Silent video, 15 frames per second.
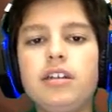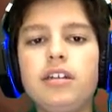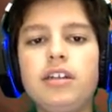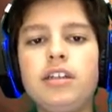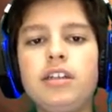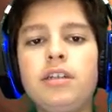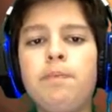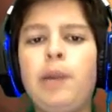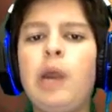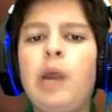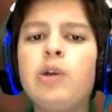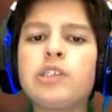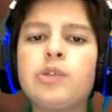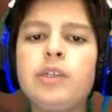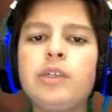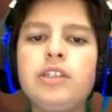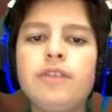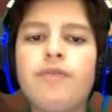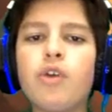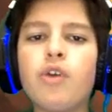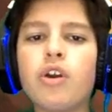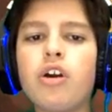It's a Prowess creature,
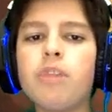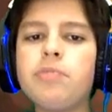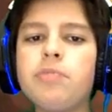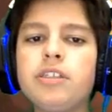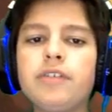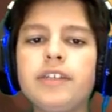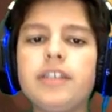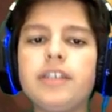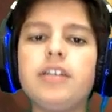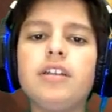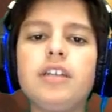4 copies of it.